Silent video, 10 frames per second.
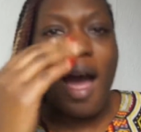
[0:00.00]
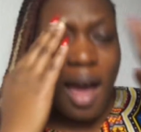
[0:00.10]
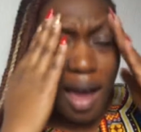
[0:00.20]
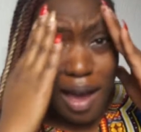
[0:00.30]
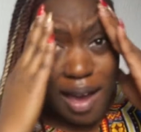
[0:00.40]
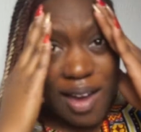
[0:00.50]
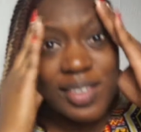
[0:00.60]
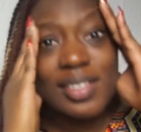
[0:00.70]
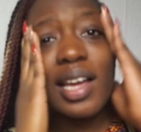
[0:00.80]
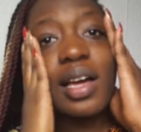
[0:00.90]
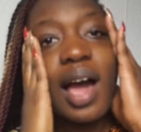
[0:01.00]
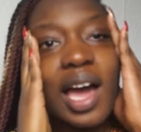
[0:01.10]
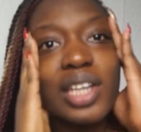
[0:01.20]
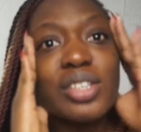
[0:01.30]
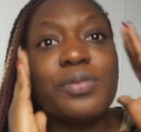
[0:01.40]
I was like,
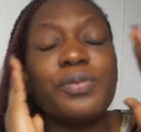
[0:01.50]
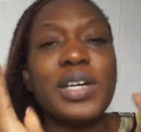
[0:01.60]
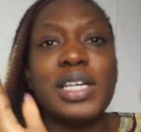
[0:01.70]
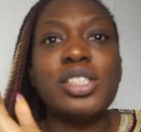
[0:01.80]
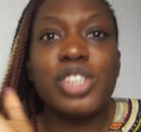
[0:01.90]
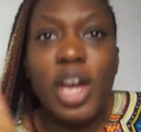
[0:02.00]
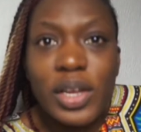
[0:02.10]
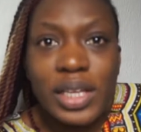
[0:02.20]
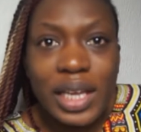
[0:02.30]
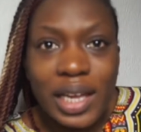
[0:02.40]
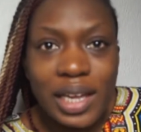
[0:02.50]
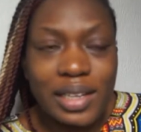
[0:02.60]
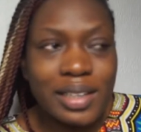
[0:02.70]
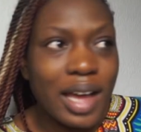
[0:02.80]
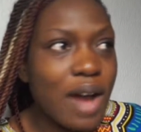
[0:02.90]
are you fucking
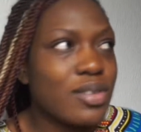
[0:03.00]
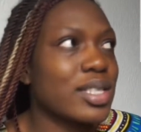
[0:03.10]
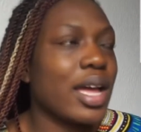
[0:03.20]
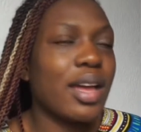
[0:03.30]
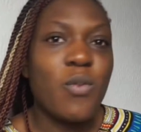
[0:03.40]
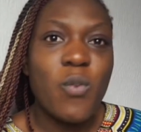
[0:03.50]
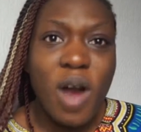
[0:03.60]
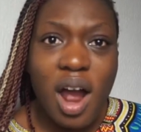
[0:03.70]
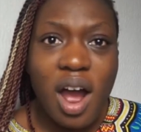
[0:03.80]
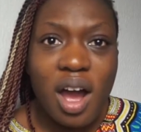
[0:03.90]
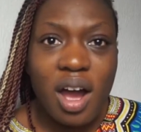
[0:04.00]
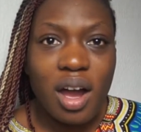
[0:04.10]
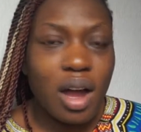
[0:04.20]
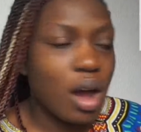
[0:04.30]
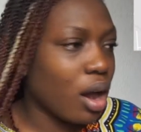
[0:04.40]
joking? I was like, what?
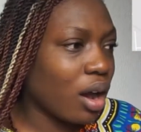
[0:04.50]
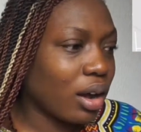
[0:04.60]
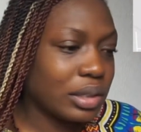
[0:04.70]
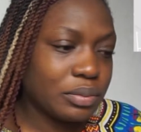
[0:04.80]
Oh.